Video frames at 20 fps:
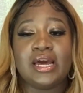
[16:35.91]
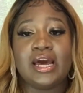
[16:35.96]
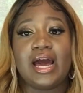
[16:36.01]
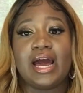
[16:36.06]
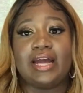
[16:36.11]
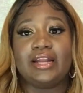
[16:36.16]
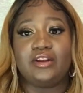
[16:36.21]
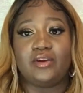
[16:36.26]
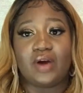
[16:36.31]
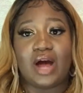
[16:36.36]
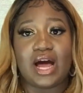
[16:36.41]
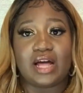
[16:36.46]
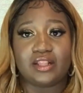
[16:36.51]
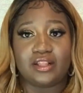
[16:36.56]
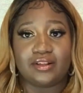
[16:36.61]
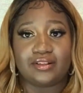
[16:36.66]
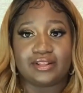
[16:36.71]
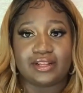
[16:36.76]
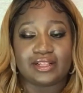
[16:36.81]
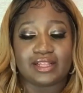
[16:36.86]
I know how
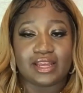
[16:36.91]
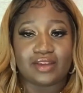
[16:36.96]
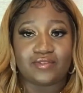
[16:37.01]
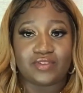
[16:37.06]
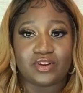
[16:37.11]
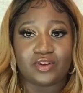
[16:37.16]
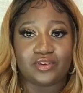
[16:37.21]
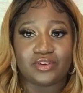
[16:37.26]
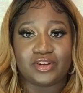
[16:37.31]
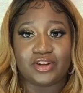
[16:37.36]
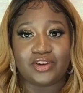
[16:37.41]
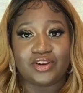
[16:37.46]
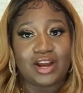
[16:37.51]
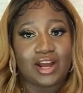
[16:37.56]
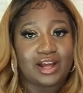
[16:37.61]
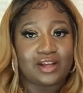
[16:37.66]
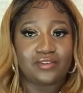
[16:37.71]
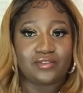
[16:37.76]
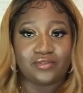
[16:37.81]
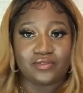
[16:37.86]
long to leave it on there,
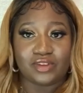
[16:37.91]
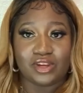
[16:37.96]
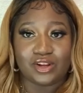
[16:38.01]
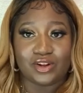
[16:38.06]
how,